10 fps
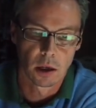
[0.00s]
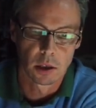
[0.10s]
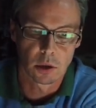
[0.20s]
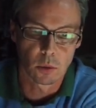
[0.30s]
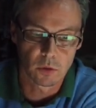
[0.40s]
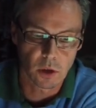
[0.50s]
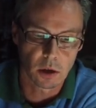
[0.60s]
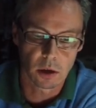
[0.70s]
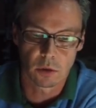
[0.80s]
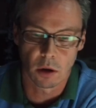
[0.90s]
So we've done
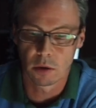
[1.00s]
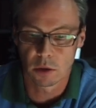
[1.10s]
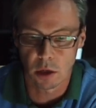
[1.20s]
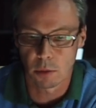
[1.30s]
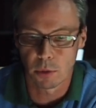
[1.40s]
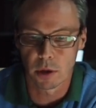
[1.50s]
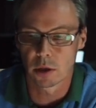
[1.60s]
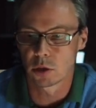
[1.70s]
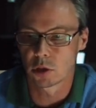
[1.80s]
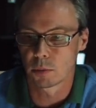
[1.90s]
it. It's done a pretty
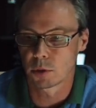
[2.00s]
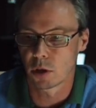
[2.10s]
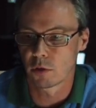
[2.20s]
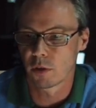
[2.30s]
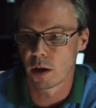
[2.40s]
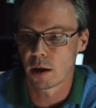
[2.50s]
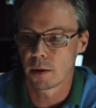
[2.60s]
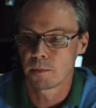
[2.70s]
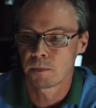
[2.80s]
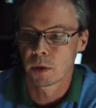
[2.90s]
good job so far,